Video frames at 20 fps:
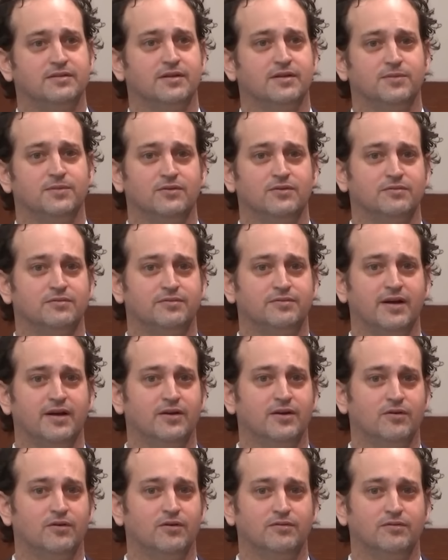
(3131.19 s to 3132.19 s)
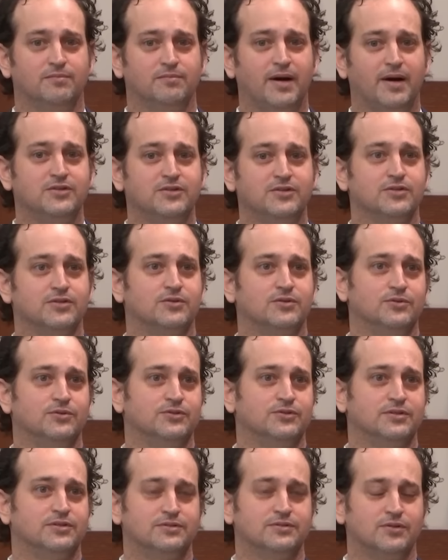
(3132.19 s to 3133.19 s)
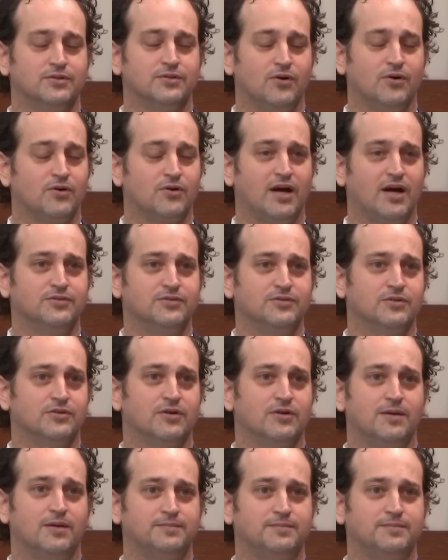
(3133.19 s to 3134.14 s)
I mean, they were fighting over bicycles and all kinds of crap.